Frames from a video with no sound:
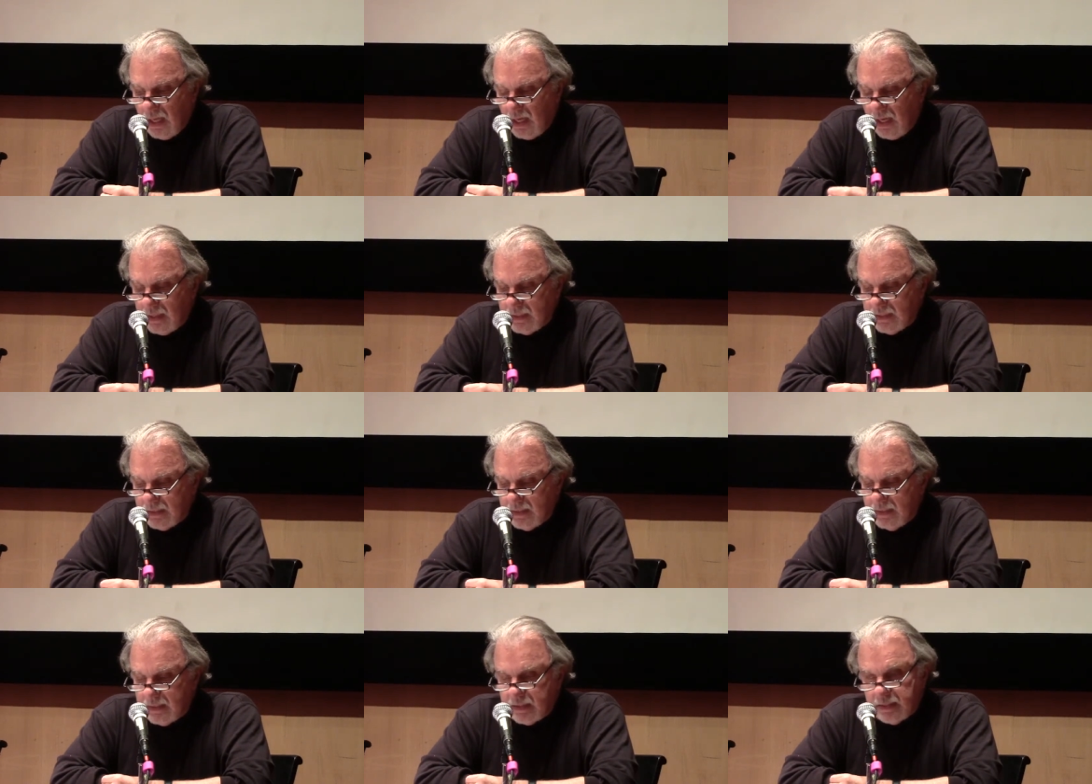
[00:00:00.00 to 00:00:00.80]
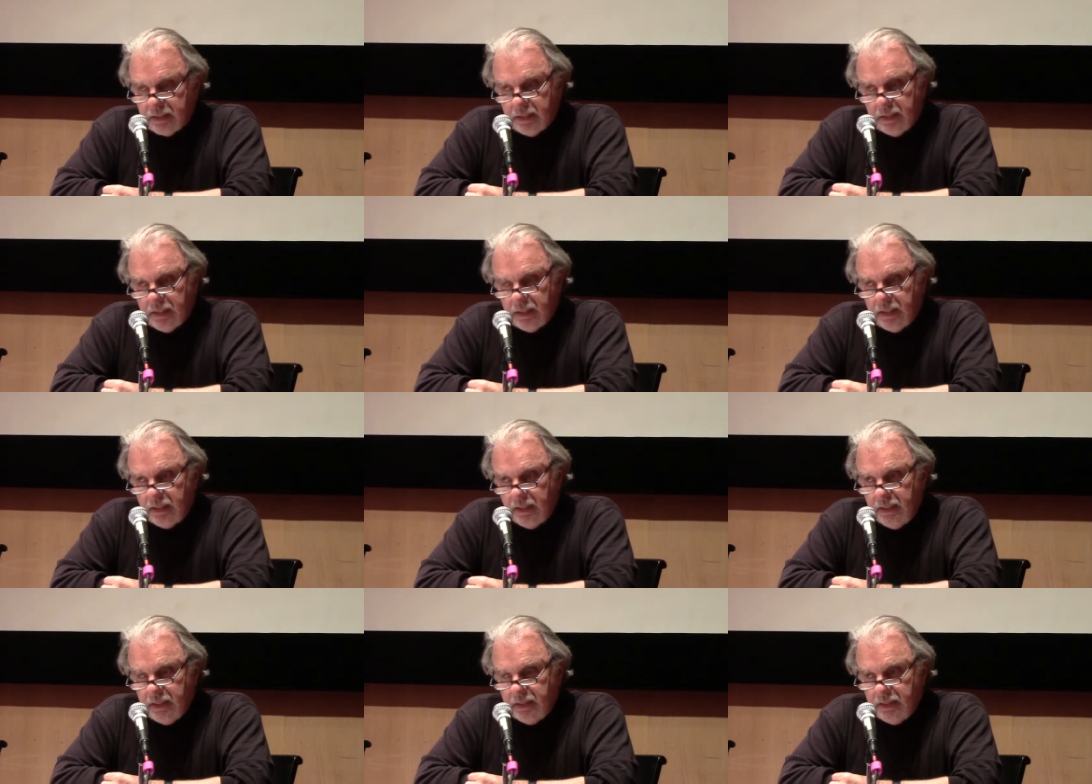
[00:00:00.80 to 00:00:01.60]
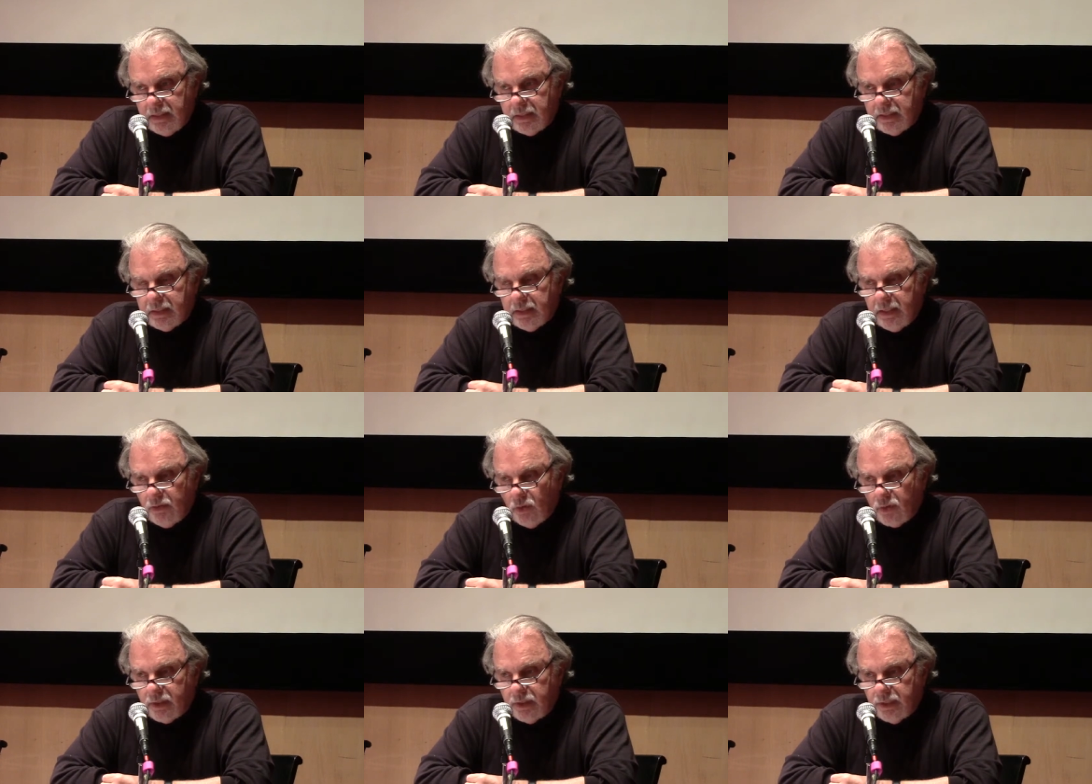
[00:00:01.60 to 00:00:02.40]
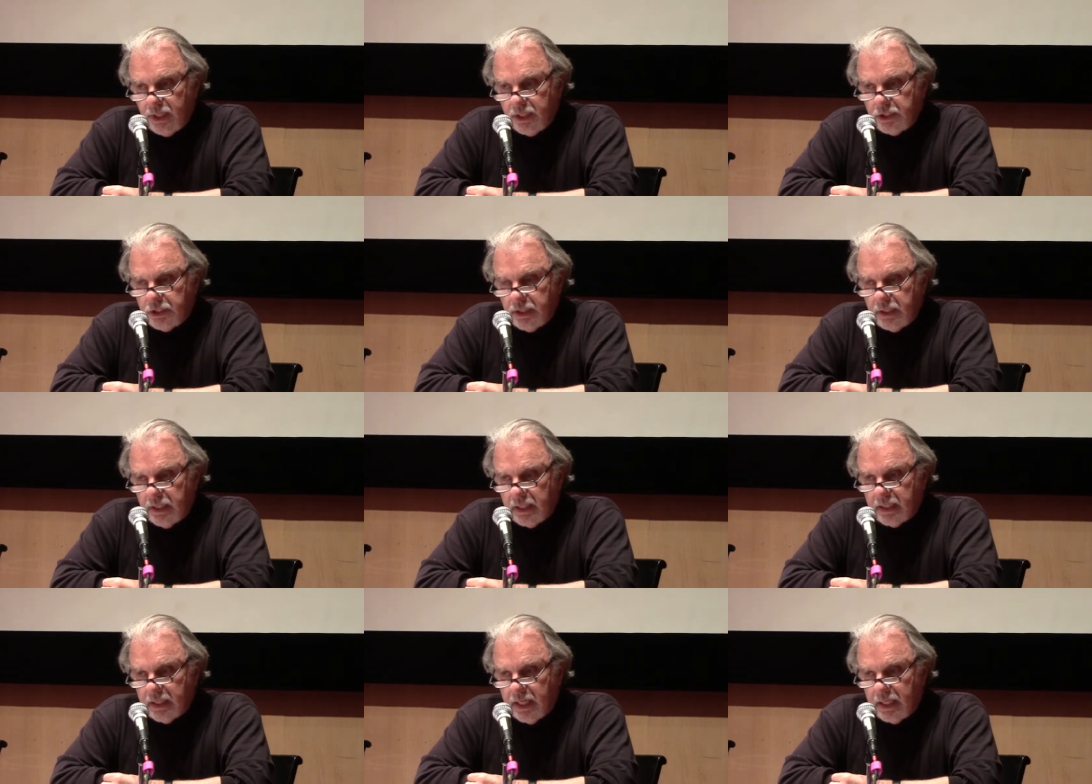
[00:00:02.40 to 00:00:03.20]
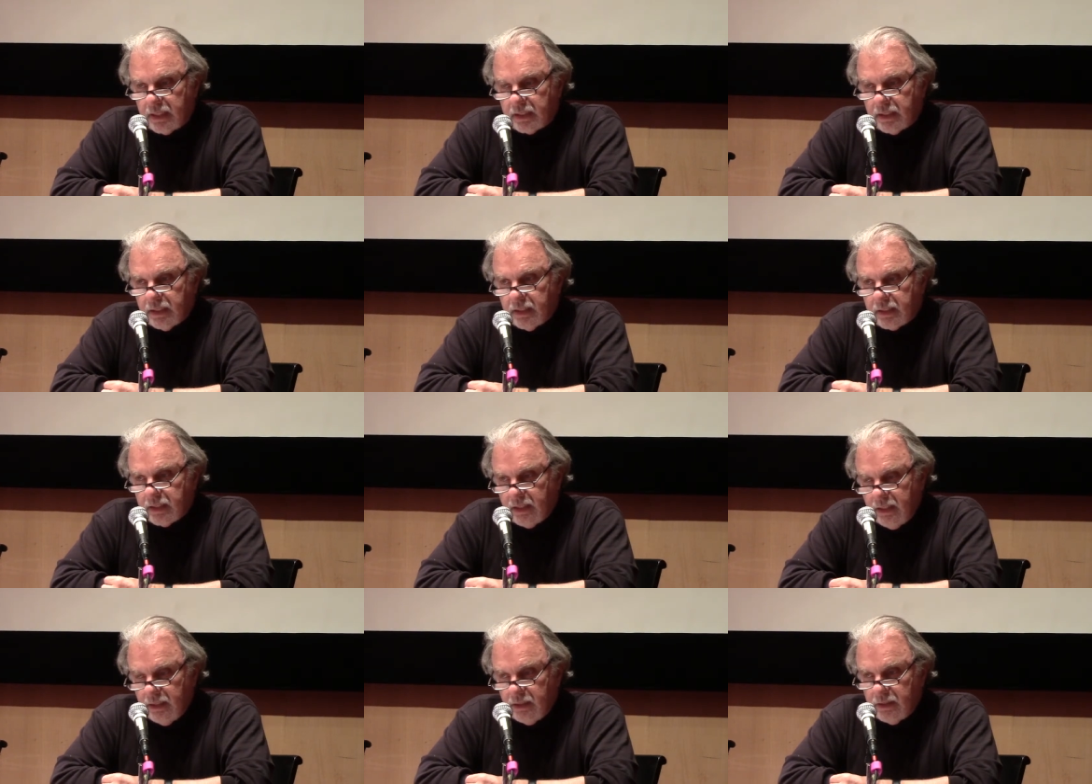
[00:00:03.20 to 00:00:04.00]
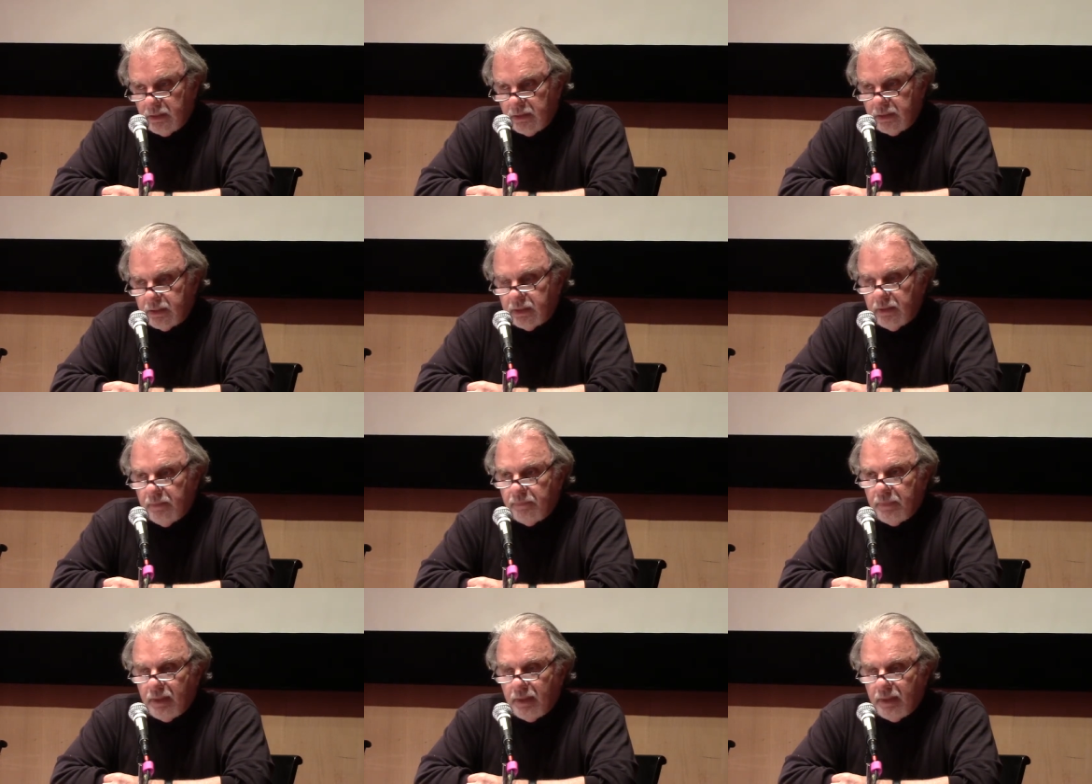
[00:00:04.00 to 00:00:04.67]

ISIS is an organization that kills,